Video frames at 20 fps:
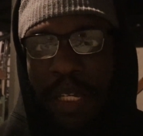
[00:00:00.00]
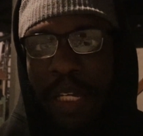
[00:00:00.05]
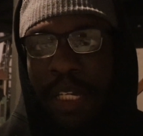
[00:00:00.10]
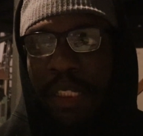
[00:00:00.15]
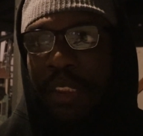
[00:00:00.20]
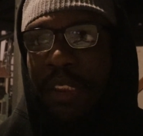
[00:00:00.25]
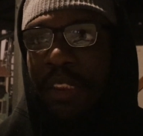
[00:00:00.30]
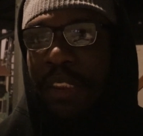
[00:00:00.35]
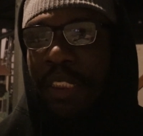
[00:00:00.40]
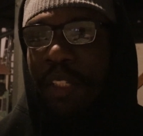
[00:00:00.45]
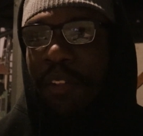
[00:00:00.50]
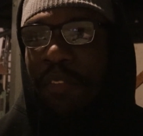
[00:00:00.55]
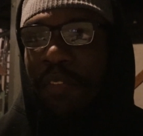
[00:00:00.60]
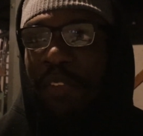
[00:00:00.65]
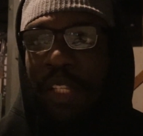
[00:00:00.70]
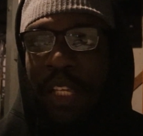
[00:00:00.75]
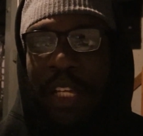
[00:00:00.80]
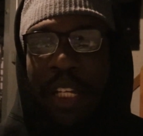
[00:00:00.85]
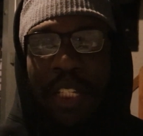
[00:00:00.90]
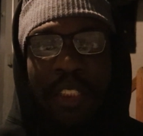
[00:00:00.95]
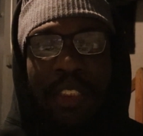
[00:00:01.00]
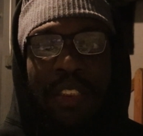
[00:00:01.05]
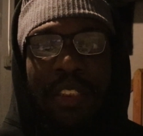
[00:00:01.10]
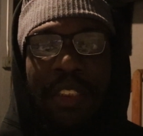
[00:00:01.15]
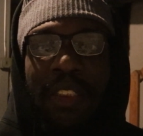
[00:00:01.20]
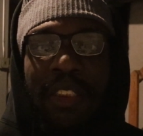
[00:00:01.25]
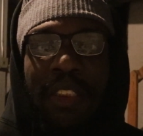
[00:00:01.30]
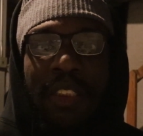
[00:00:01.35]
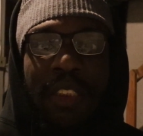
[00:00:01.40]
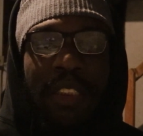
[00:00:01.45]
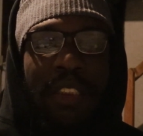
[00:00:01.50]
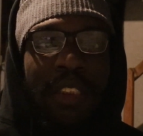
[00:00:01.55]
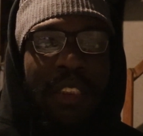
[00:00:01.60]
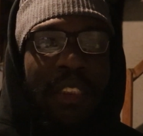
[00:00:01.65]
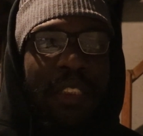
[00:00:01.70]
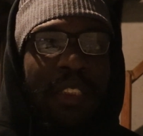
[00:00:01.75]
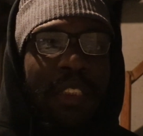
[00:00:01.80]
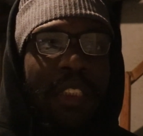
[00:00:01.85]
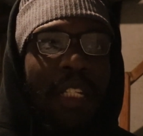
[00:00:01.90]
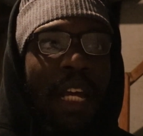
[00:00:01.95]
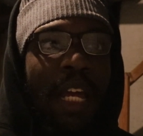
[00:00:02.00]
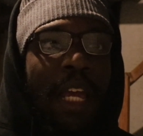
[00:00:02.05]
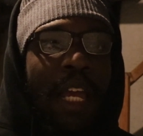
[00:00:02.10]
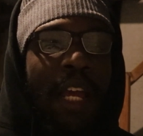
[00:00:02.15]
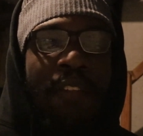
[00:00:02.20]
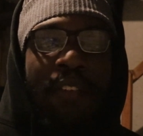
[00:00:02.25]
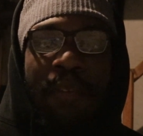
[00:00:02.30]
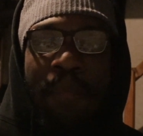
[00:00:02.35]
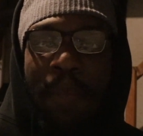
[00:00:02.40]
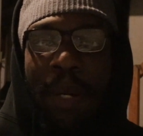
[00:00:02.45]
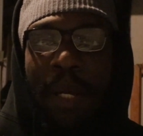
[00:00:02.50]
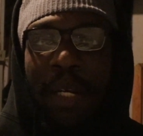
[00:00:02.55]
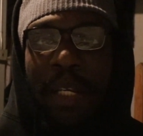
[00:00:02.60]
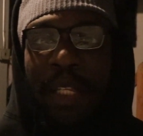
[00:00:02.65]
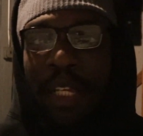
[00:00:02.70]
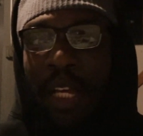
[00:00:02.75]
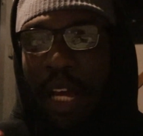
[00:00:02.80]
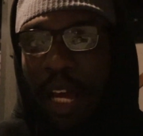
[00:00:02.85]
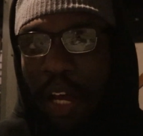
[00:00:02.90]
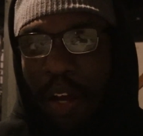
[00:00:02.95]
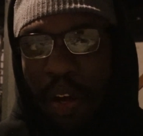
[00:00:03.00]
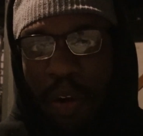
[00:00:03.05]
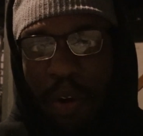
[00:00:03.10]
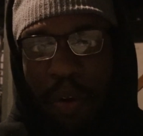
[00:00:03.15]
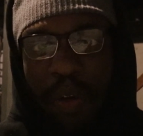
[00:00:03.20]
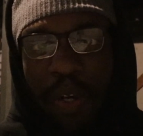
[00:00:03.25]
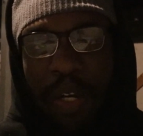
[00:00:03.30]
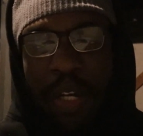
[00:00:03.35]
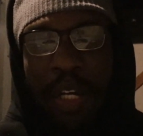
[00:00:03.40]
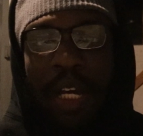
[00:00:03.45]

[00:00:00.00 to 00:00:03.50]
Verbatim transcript: and just give thanks to everybody, y'all,